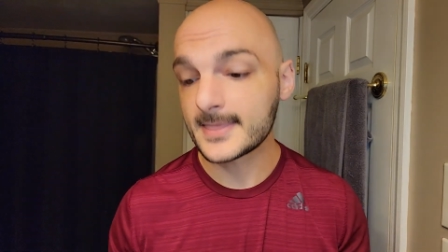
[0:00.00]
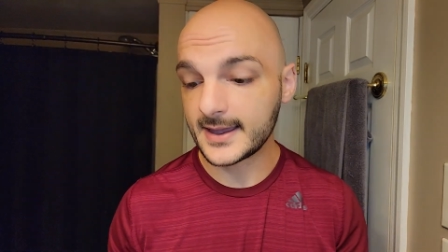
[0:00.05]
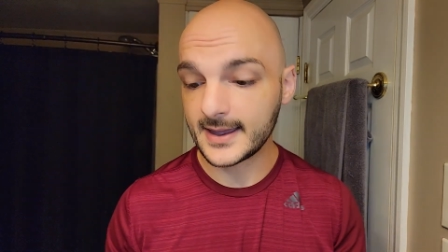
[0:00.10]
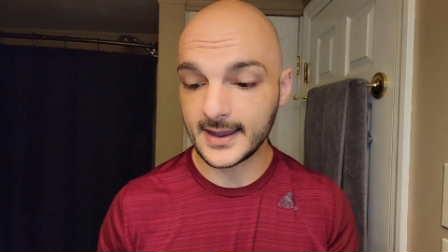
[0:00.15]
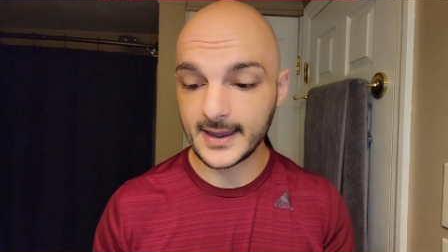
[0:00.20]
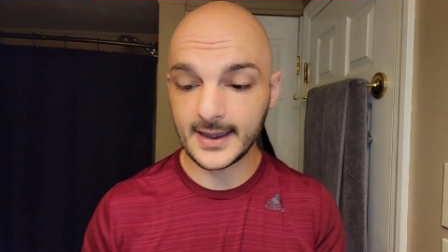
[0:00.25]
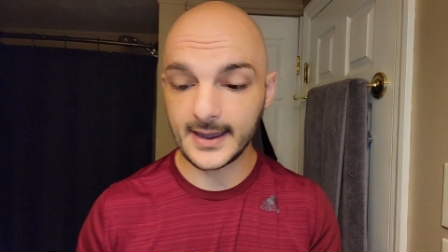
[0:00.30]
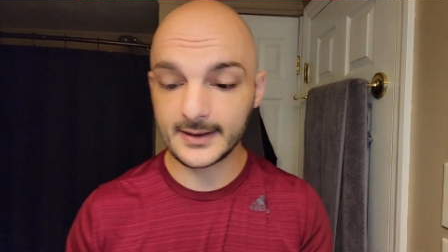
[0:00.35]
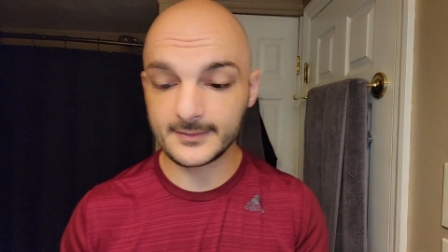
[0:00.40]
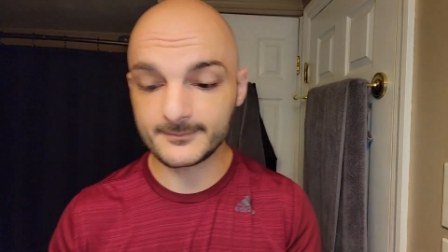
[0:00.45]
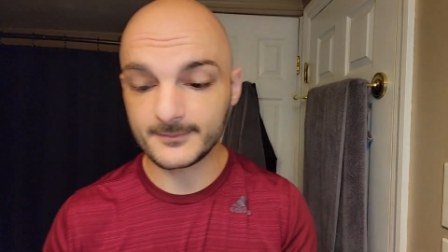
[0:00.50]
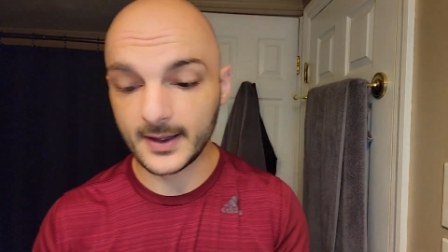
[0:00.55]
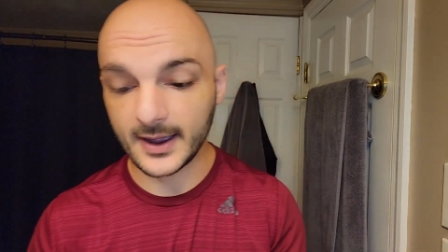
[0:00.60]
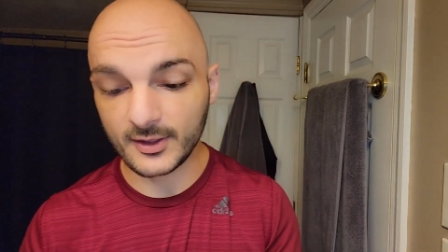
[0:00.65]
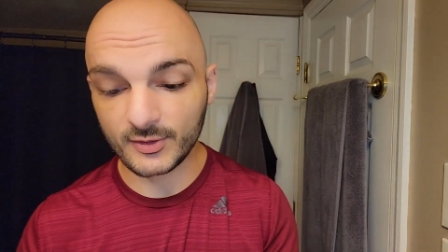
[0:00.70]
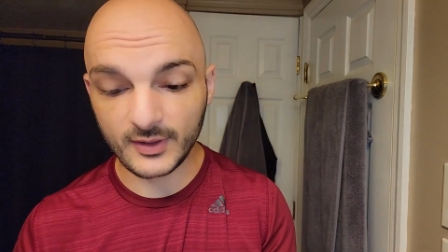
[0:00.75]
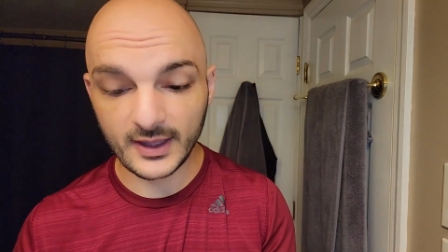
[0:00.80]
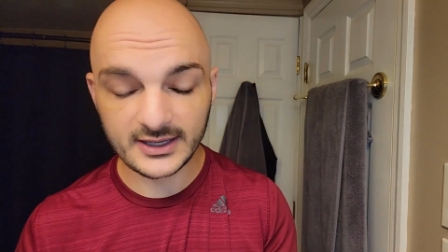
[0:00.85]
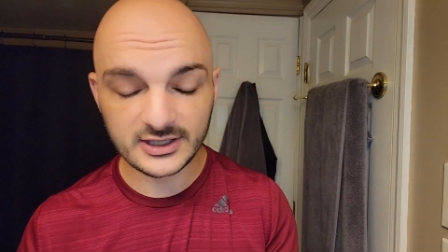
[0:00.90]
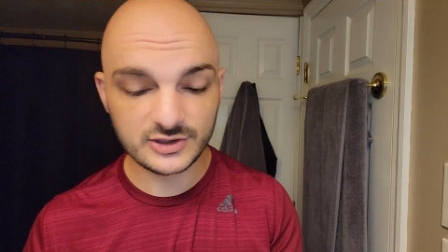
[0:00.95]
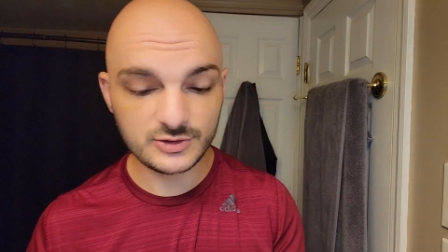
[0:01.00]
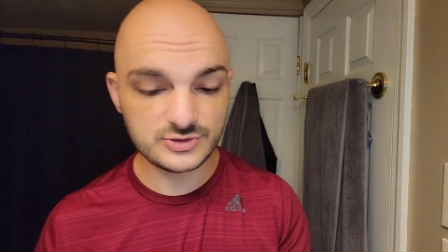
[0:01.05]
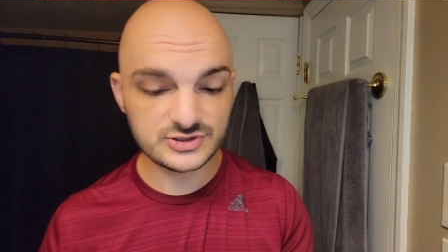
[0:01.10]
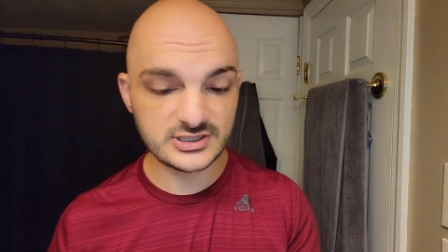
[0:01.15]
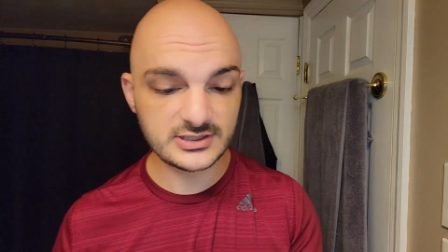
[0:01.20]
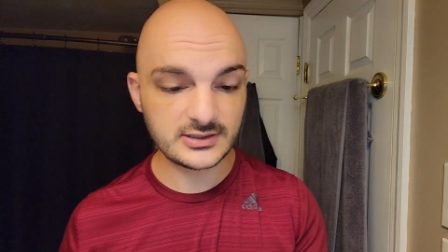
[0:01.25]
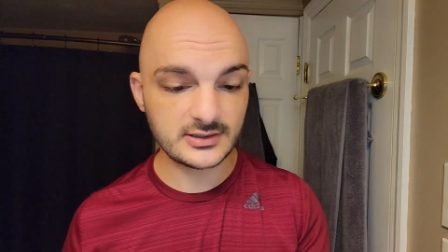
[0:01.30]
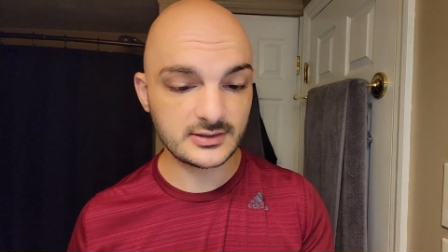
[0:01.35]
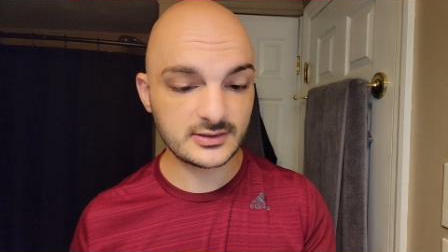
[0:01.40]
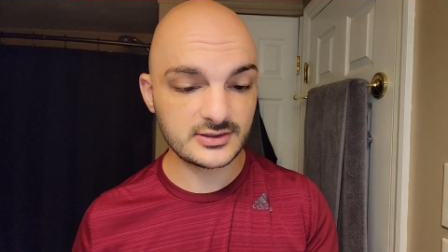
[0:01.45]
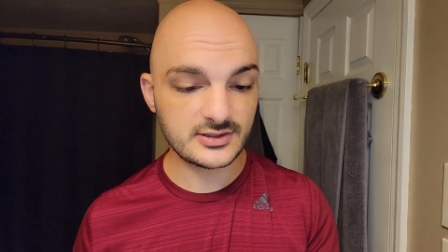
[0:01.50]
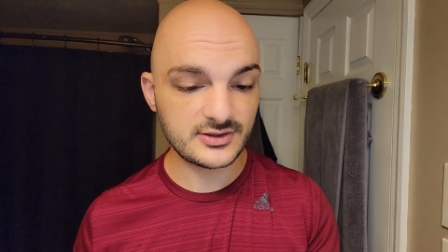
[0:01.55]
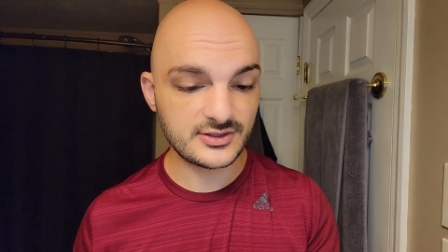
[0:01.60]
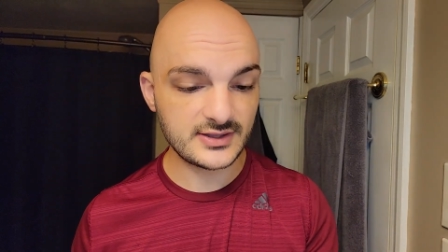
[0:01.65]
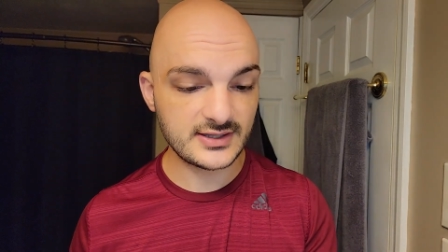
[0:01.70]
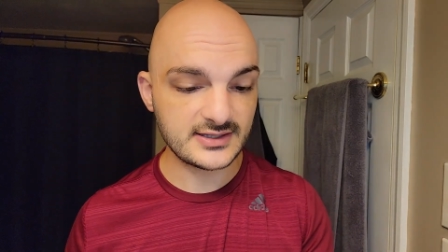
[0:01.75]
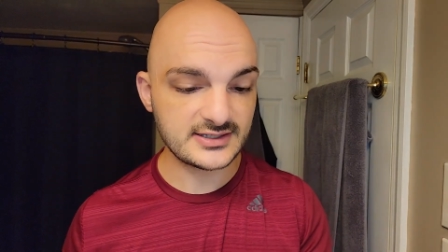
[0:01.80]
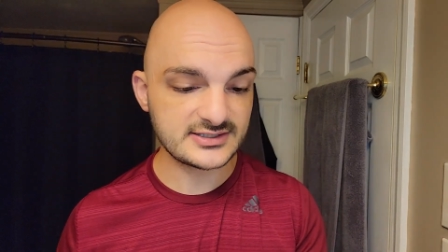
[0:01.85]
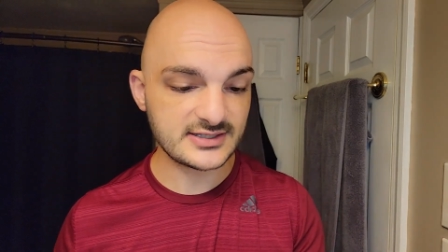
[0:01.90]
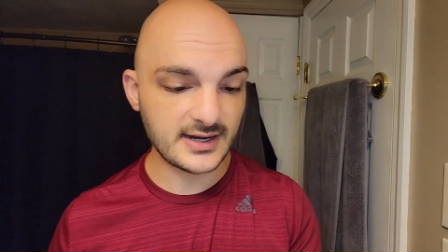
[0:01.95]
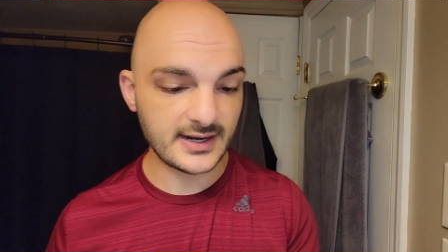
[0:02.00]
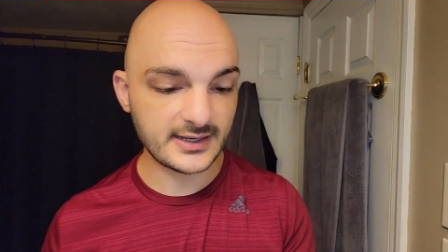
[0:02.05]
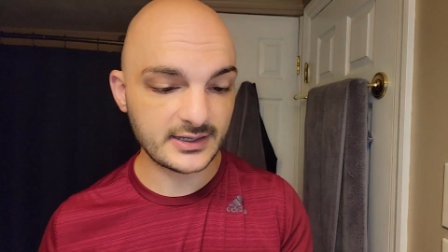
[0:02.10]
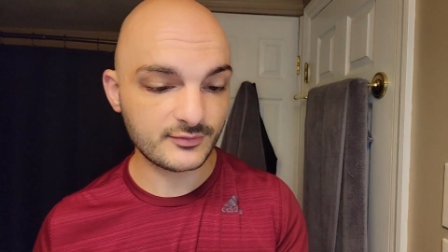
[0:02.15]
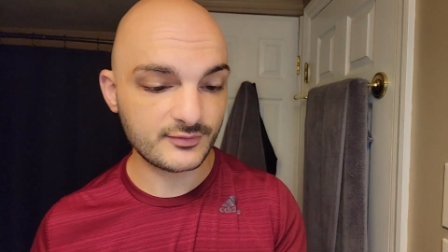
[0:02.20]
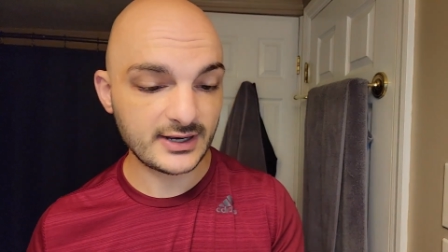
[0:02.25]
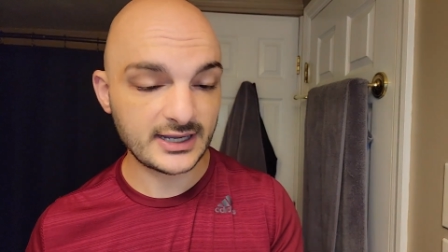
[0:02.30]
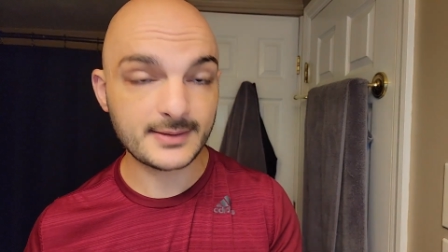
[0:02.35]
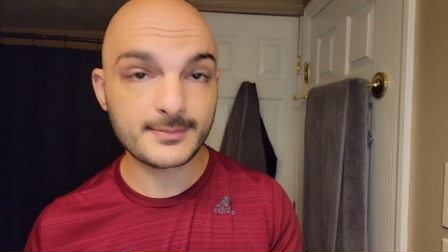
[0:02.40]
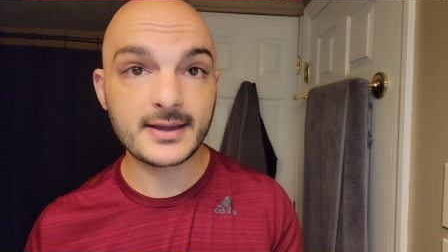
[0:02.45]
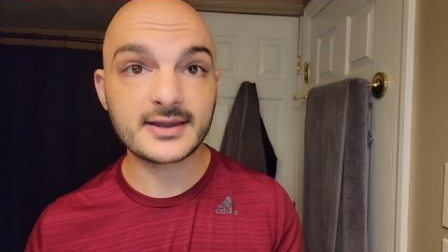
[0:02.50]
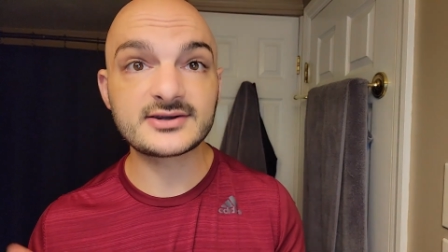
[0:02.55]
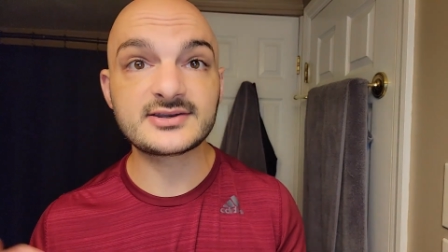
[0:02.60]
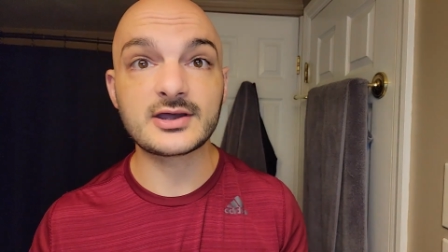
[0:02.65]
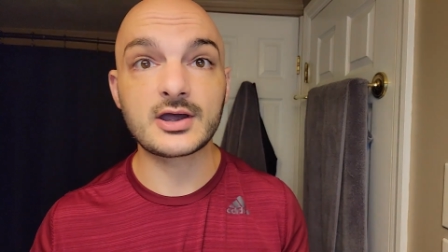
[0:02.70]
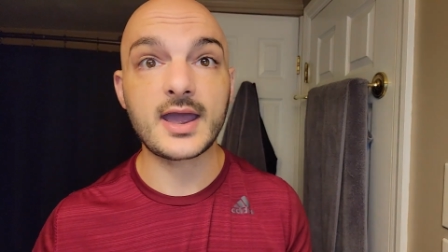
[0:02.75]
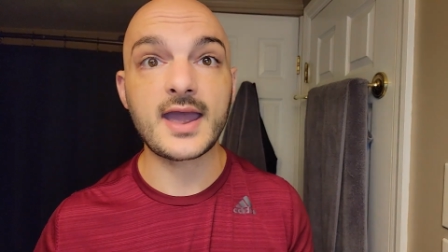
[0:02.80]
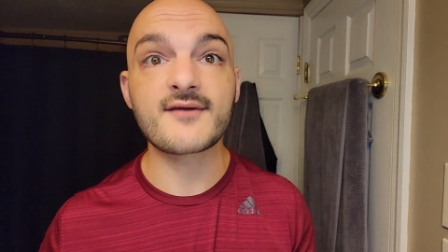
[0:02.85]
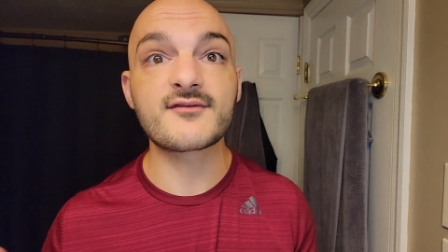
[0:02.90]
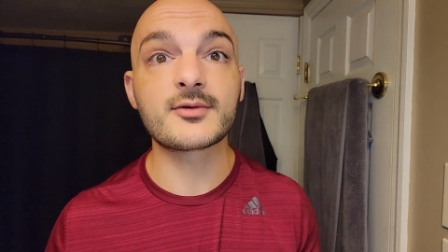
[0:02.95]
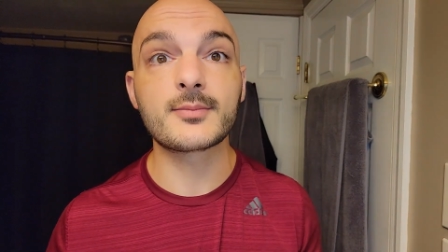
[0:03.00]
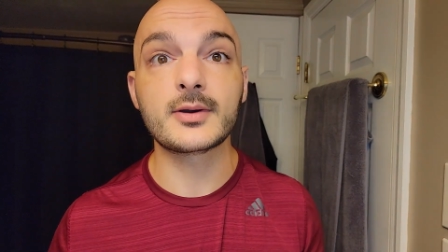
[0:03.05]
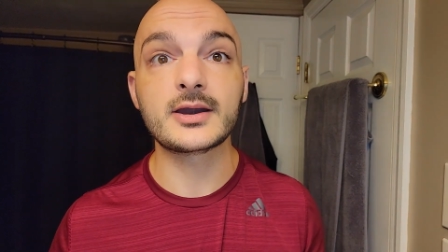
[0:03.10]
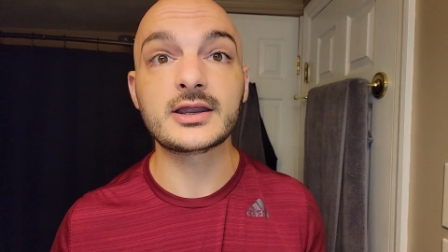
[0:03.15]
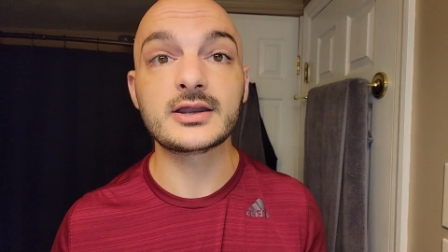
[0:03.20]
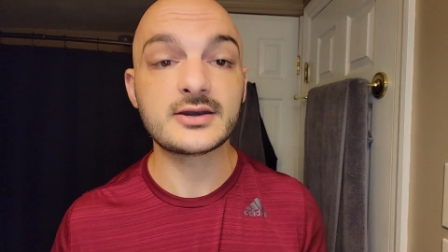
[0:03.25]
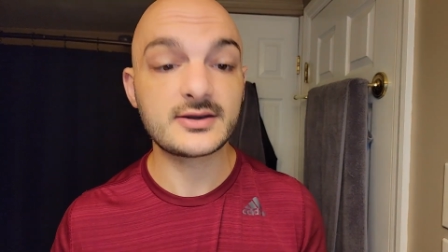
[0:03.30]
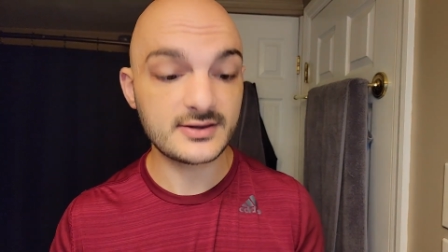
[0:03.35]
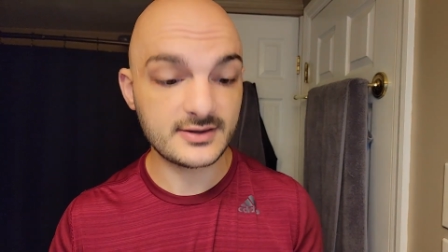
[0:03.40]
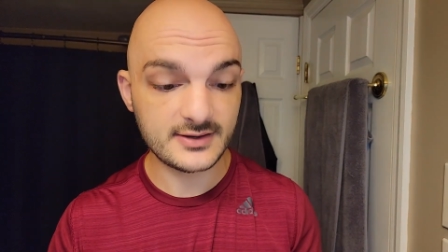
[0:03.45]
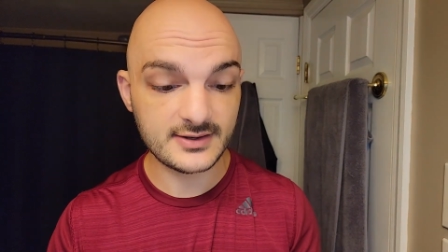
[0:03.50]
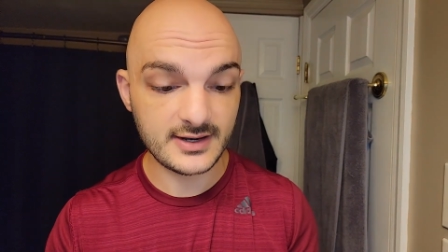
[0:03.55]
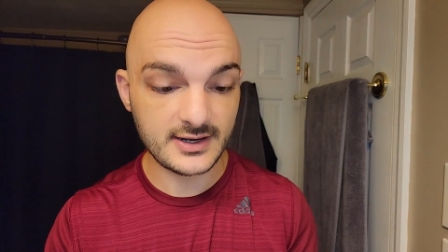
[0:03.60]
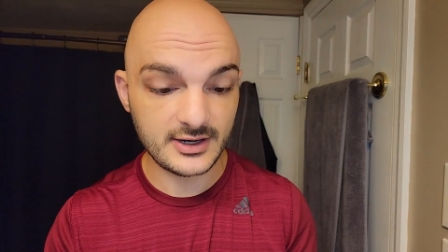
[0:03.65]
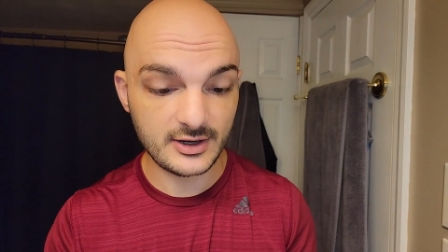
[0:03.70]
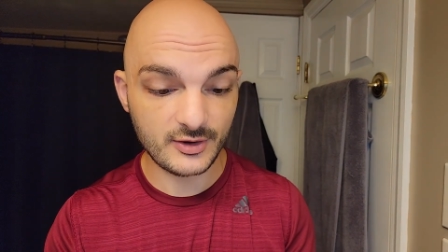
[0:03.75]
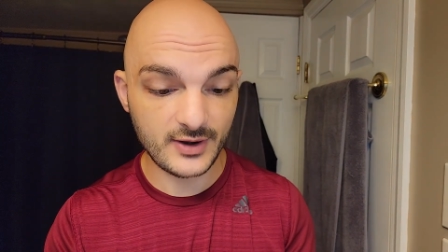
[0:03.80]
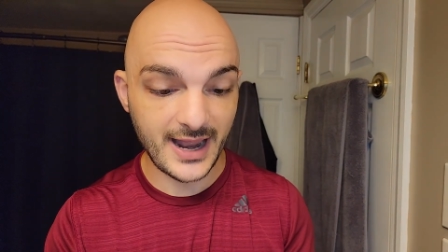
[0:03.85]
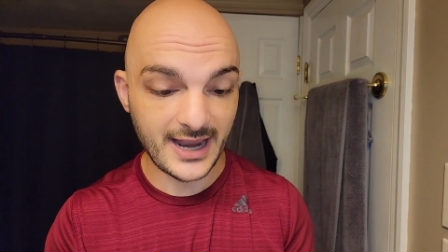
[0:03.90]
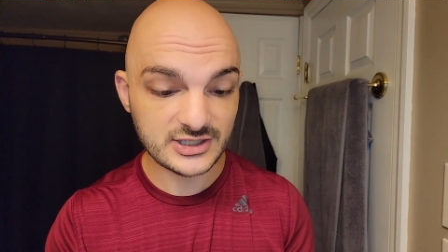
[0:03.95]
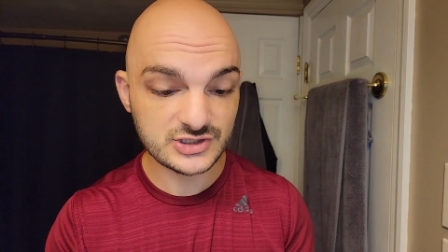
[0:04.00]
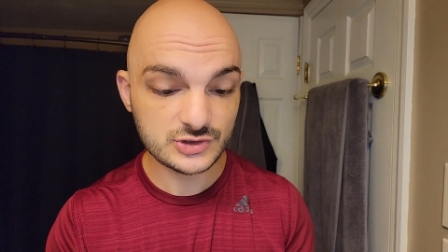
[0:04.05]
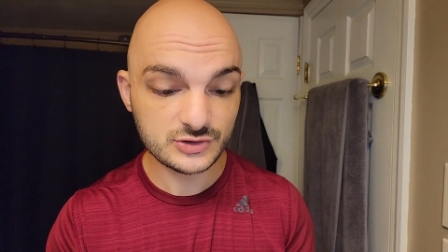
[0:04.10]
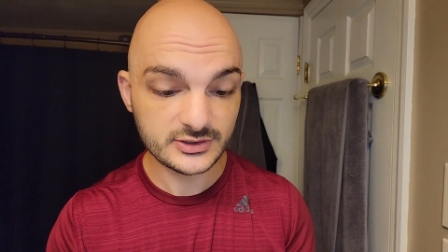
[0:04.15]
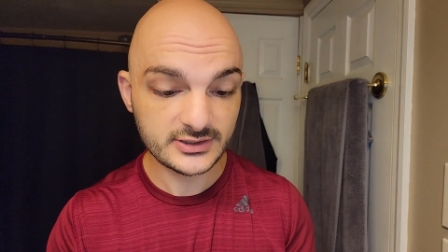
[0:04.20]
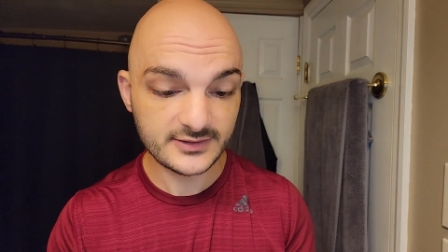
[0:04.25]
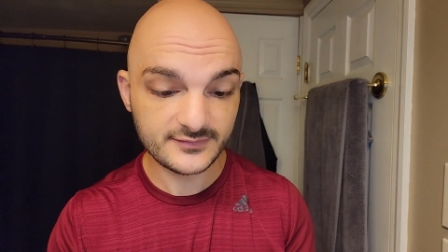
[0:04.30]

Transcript: And I like using things that I can recommend to everybody internationally